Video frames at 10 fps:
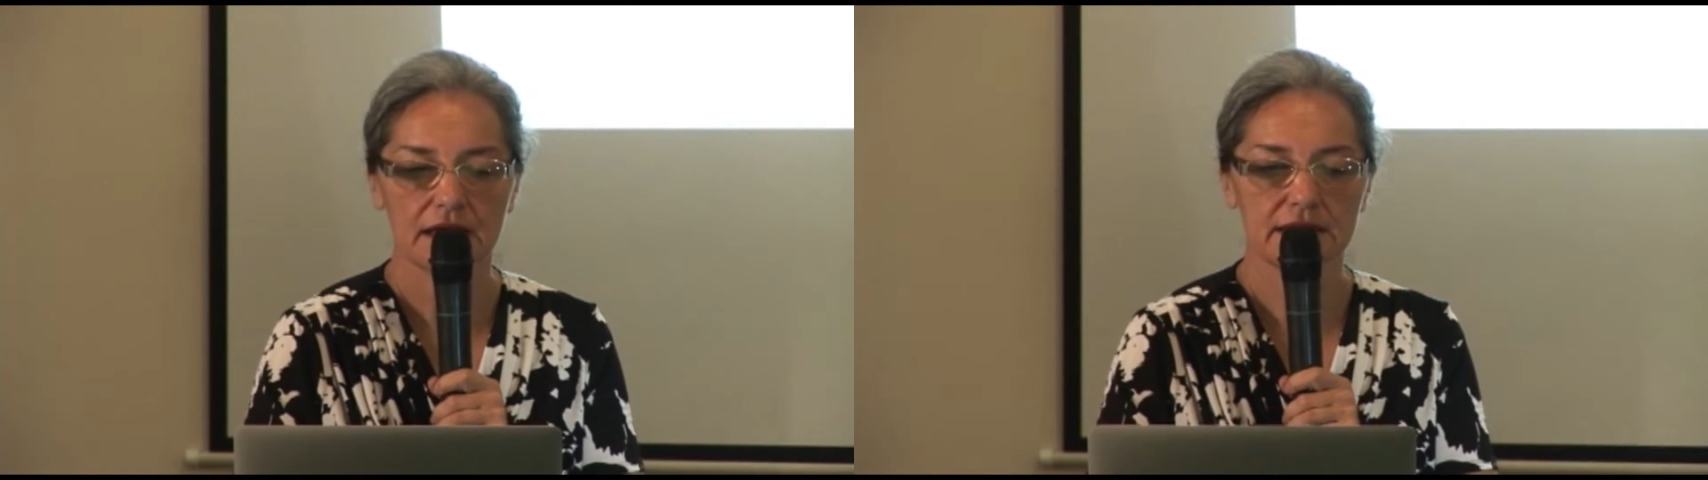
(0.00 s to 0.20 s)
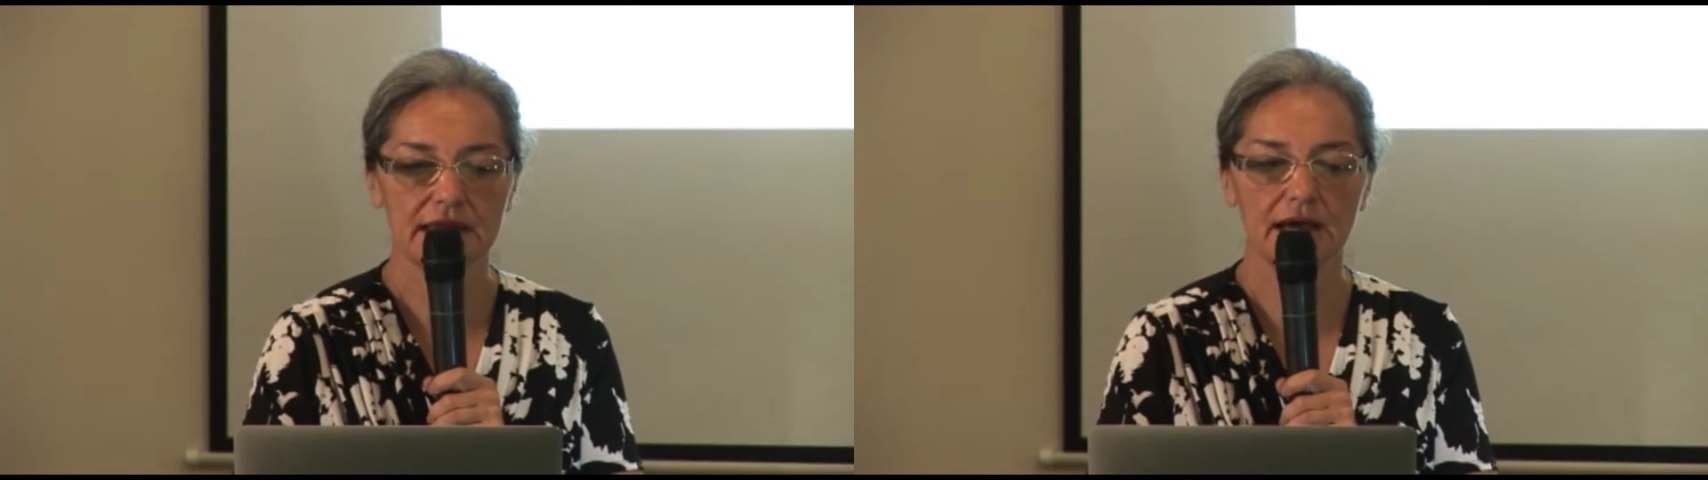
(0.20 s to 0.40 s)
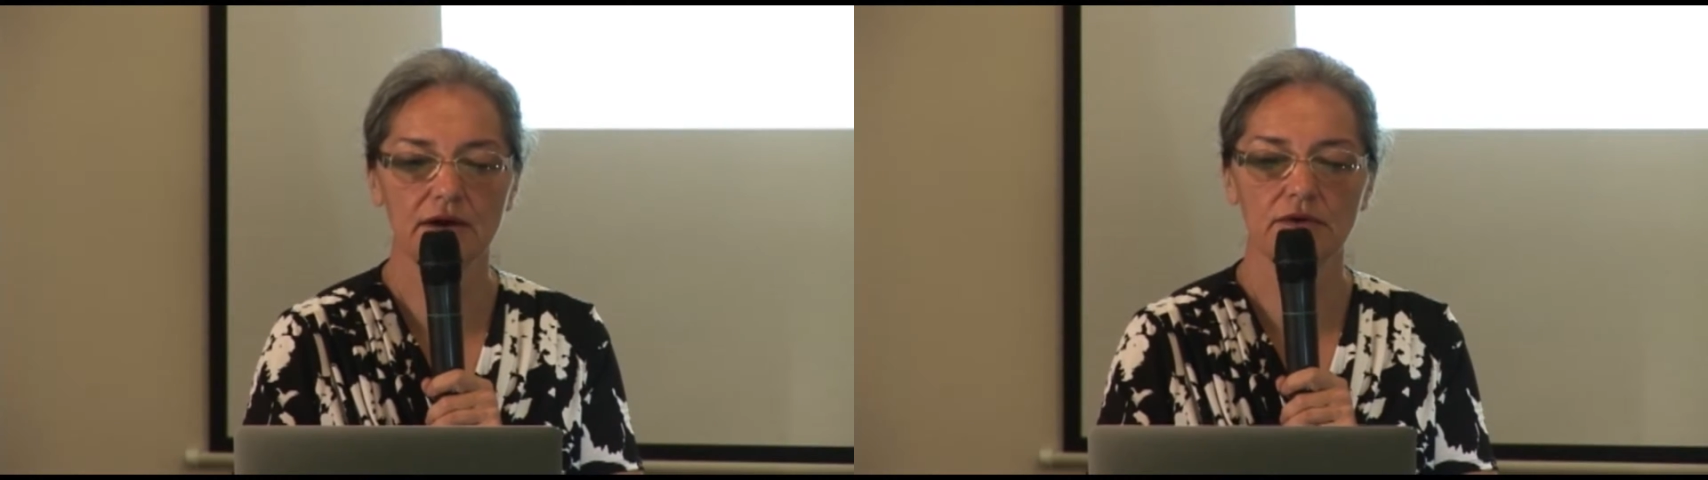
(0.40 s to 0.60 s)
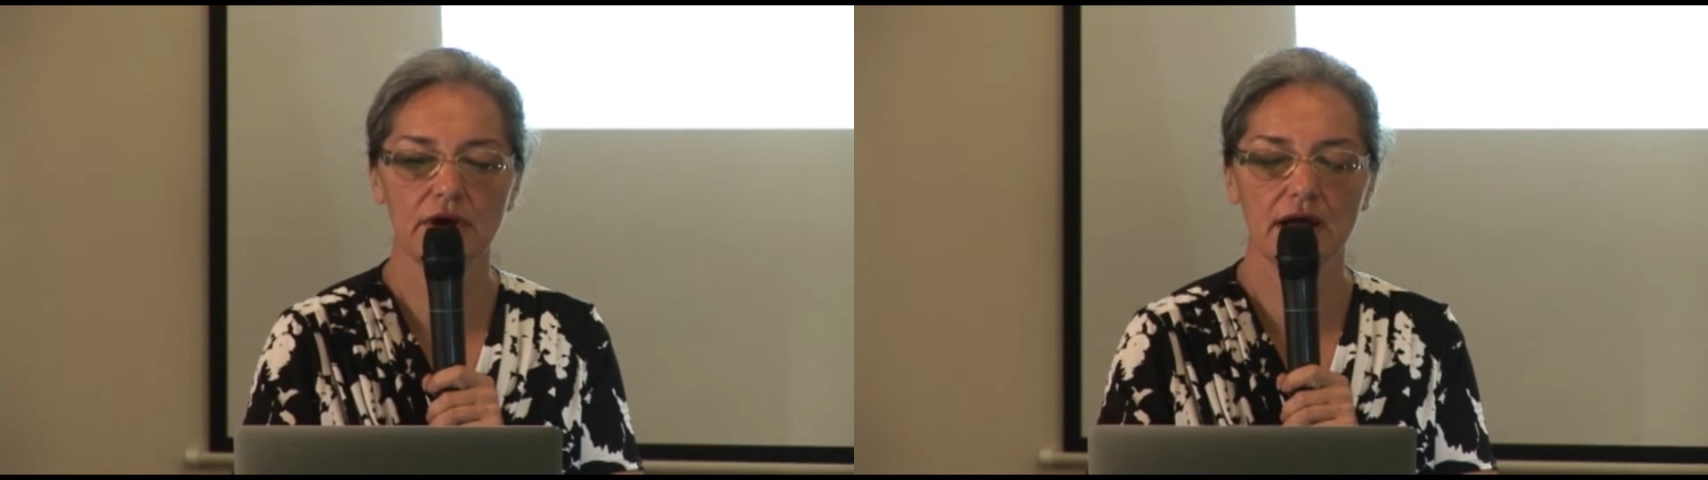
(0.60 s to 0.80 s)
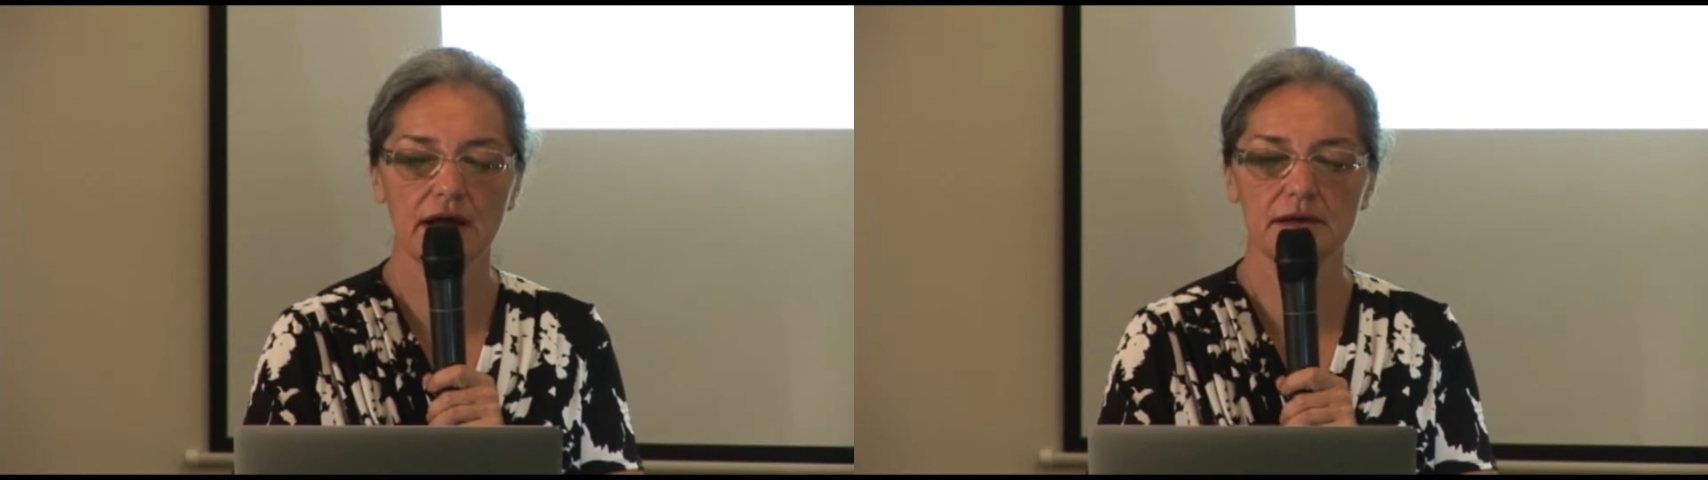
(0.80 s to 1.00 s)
Now,